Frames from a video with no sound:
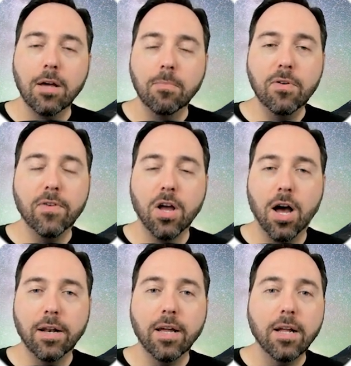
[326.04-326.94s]
Moving
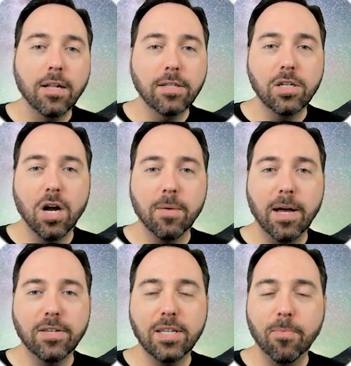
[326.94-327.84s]
on, let's talk
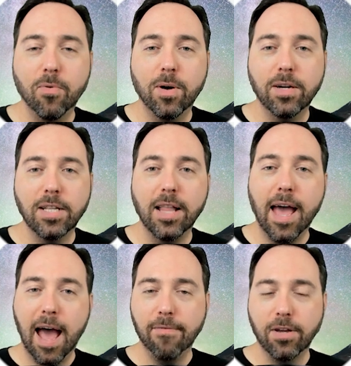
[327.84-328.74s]
about subqueries in the
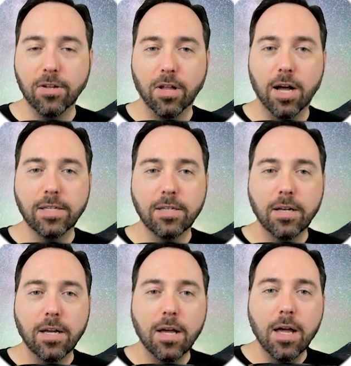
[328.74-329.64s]
halving clause.
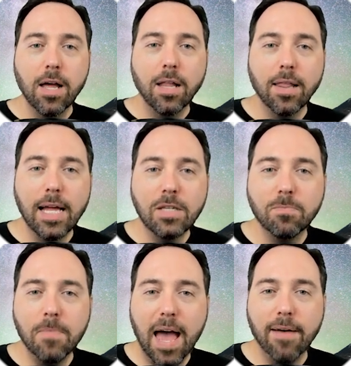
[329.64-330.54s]
Let's
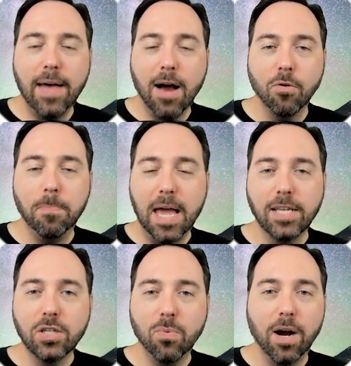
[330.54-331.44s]
have our
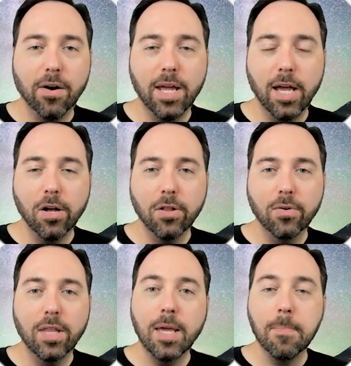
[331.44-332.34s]
base query
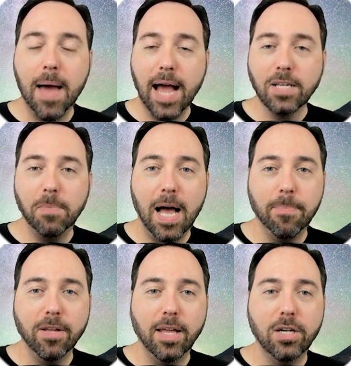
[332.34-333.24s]
include the max
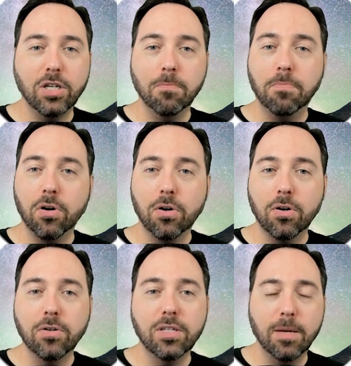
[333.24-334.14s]
population
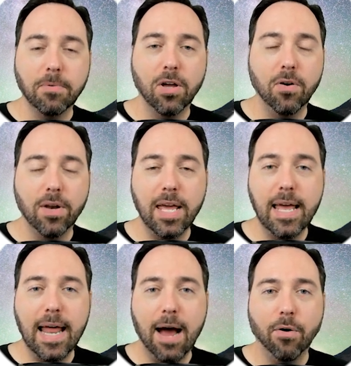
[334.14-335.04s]
per zip code
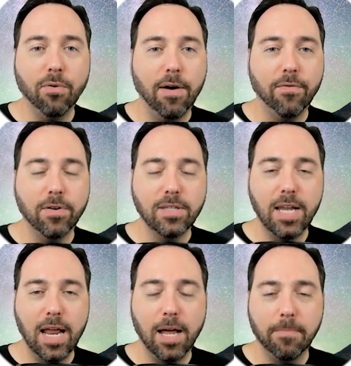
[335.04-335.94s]
in our reference
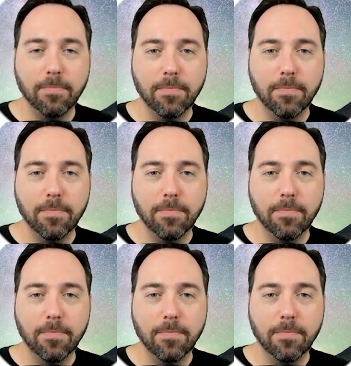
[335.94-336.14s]
data.